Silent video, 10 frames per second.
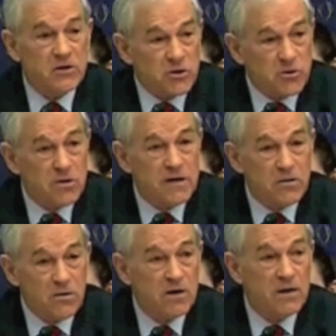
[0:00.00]

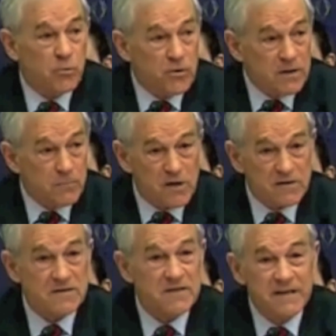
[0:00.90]
turning on the printing
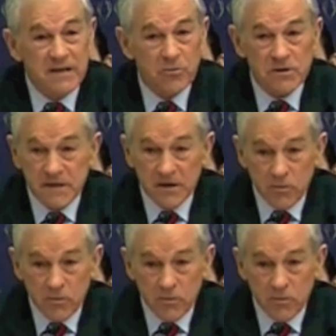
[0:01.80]
presses and increasing